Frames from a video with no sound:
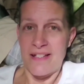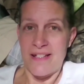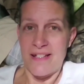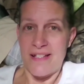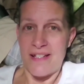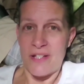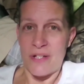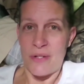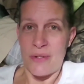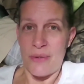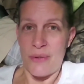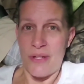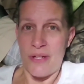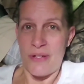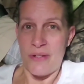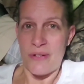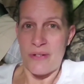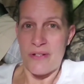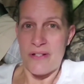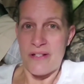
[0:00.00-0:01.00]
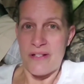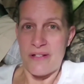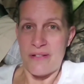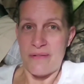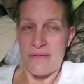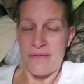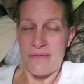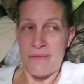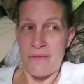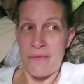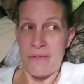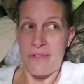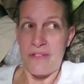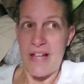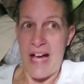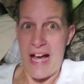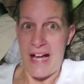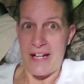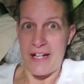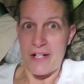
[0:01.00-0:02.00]
So there's
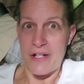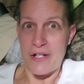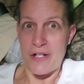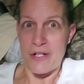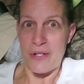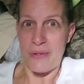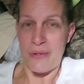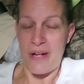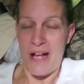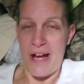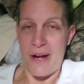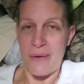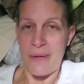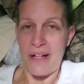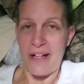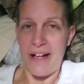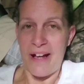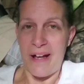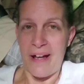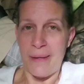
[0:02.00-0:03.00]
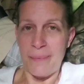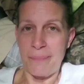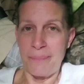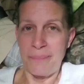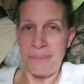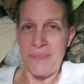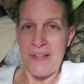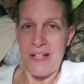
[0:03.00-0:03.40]
that issue now again.